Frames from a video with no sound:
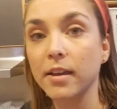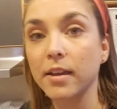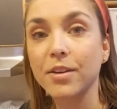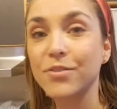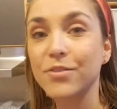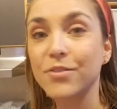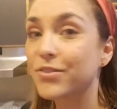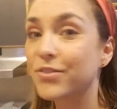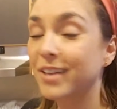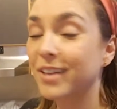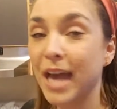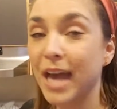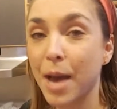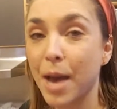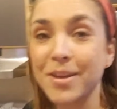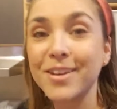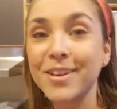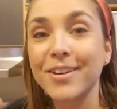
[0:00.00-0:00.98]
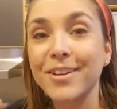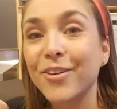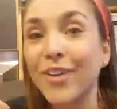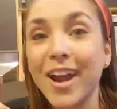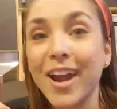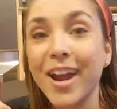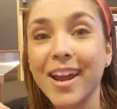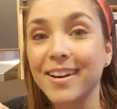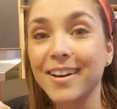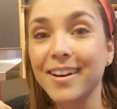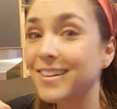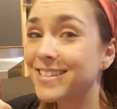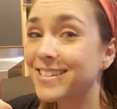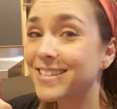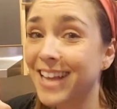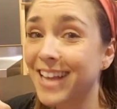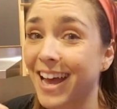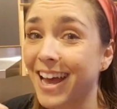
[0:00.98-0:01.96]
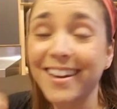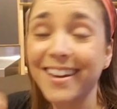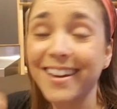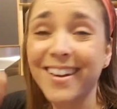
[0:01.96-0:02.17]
Feeling happy? Great. Sad?